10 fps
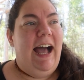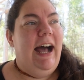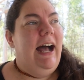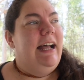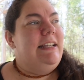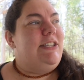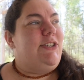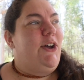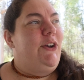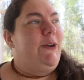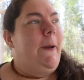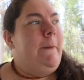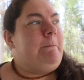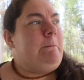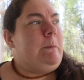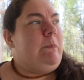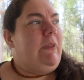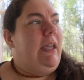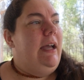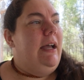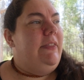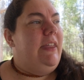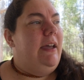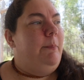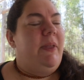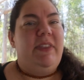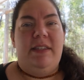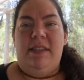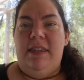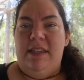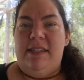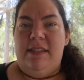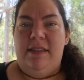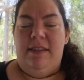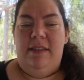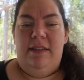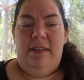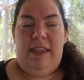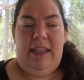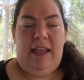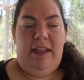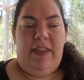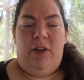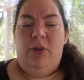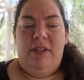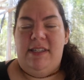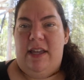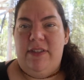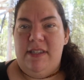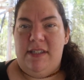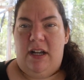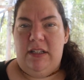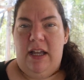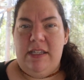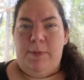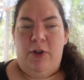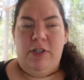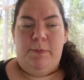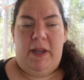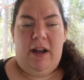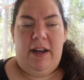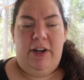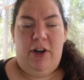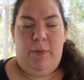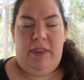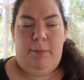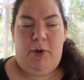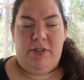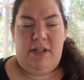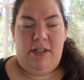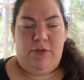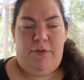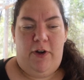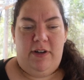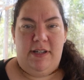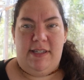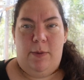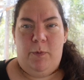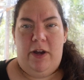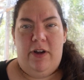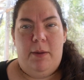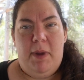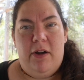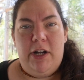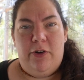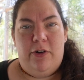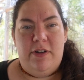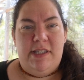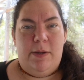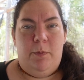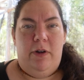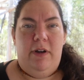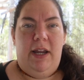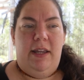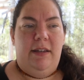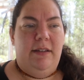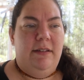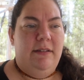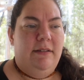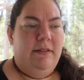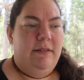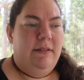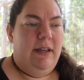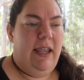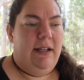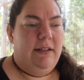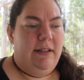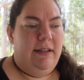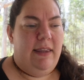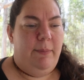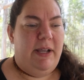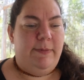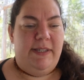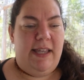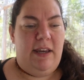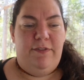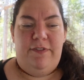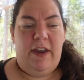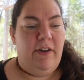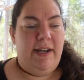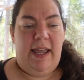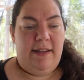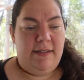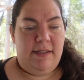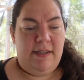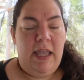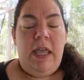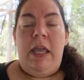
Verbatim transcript: Uh, so, the but this this the uh, they call it Southern style, I suppose, but I don't know whether Boston is referring to somewhere in America or it's somewhere in England. That makes me sound very dense.